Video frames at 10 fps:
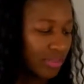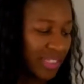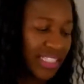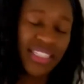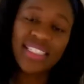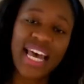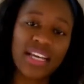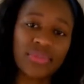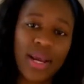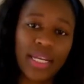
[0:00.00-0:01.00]
Since the
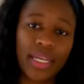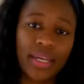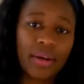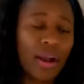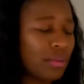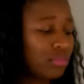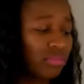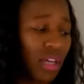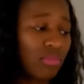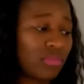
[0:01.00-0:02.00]
tag's right here,
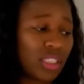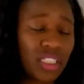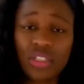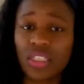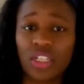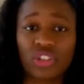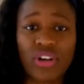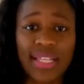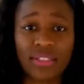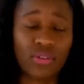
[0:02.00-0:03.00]
I'm really just gonna
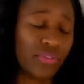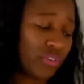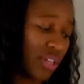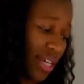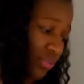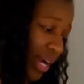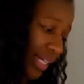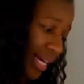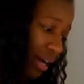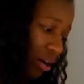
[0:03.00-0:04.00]
try this on for you guys
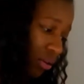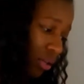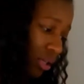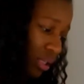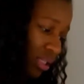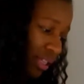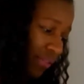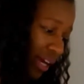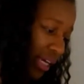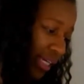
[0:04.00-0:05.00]
right now. See if
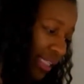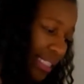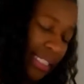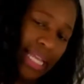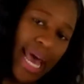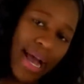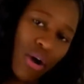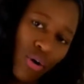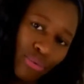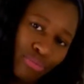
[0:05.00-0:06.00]
I can get this thing
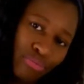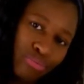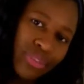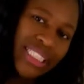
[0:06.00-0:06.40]
on.